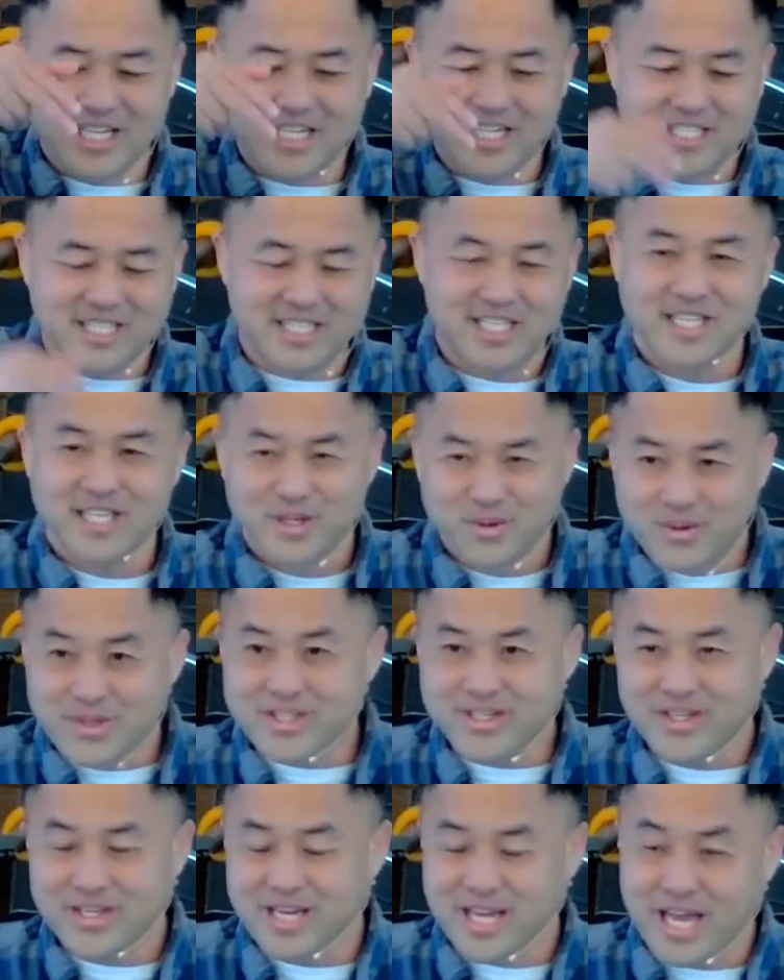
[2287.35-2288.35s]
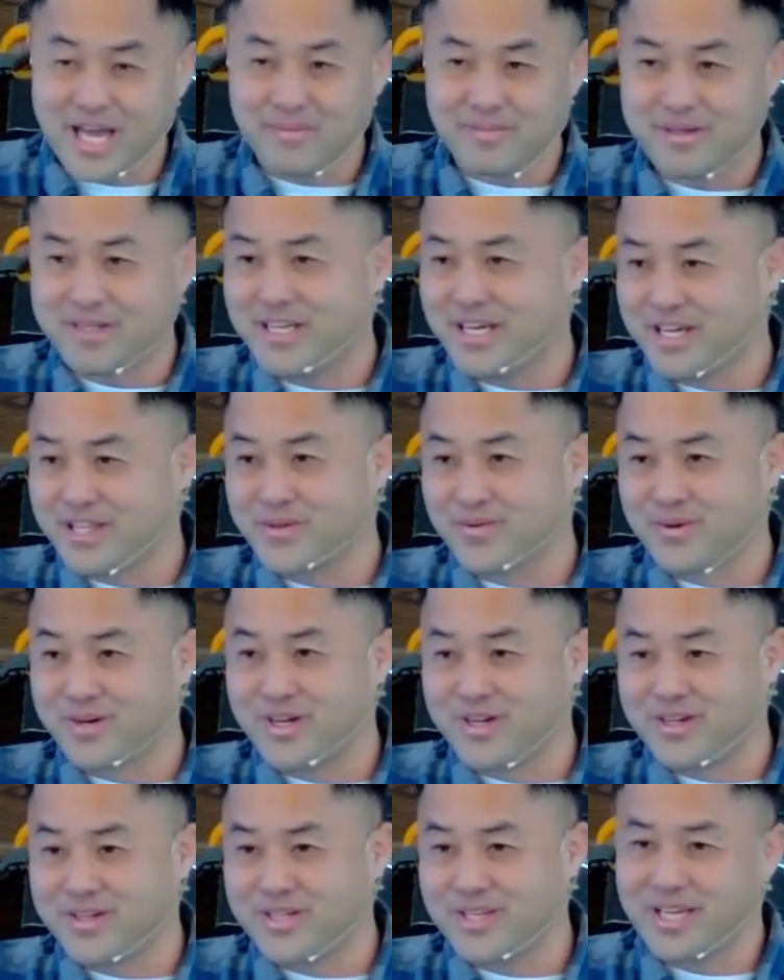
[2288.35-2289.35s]
us what's going to happen down the
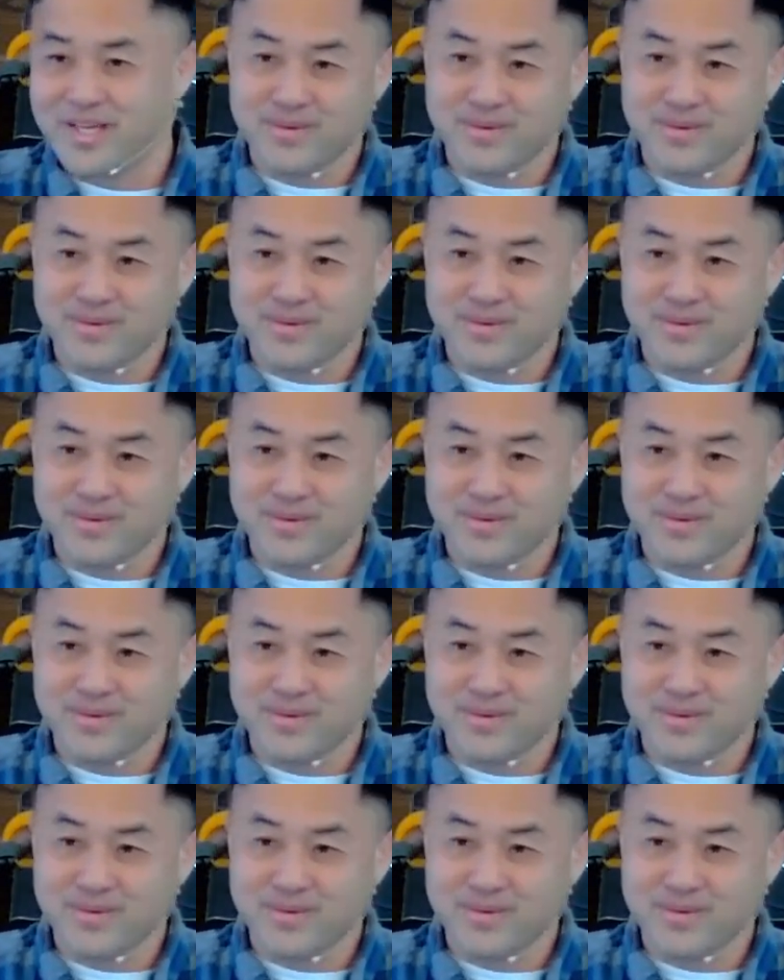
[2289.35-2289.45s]
road,